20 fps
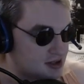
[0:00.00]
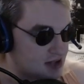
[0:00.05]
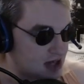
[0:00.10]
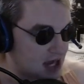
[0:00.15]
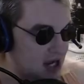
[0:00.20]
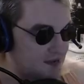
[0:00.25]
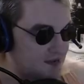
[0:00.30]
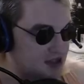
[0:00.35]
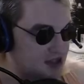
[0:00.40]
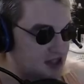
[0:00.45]

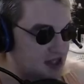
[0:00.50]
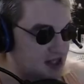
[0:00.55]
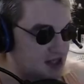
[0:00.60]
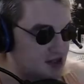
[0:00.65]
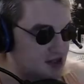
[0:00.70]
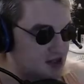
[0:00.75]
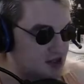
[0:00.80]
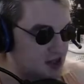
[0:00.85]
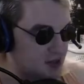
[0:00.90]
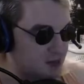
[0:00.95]
I've
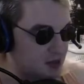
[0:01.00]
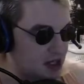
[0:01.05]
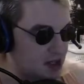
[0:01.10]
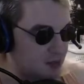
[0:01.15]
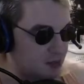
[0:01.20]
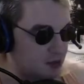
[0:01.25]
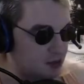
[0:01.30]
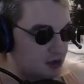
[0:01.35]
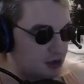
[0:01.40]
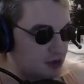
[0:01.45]
seen some
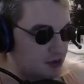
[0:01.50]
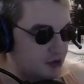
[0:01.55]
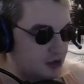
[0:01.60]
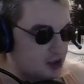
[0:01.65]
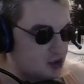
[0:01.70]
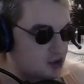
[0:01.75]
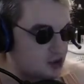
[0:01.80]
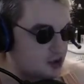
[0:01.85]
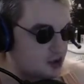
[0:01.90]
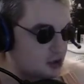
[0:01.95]
people literally
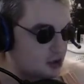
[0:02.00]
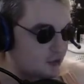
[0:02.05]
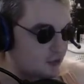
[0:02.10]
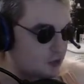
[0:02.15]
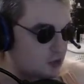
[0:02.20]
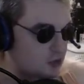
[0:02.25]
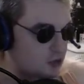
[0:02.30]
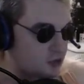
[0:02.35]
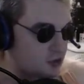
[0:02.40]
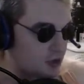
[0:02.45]
just look
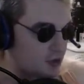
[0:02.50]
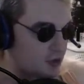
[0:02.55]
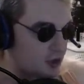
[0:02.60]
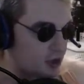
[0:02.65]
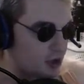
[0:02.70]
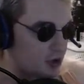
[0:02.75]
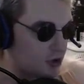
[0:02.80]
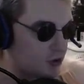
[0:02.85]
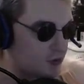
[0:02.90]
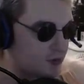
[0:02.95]
for a drone
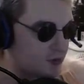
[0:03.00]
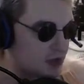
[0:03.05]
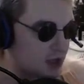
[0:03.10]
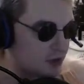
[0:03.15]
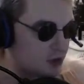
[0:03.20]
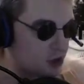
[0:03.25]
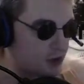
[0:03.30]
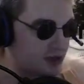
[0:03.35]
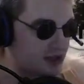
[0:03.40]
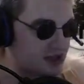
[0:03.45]
hole. I'll
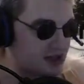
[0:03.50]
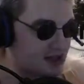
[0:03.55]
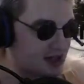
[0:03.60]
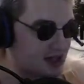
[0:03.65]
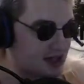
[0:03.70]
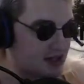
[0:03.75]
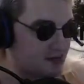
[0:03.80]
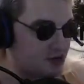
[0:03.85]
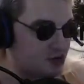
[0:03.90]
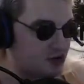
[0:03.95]
go on this
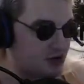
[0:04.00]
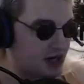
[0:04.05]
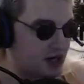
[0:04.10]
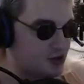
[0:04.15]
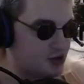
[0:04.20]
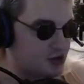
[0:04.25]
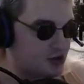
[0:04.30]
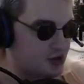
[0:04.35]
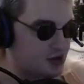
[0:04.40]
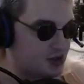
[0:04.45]
side, demonstrate, and
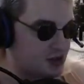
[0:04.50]
just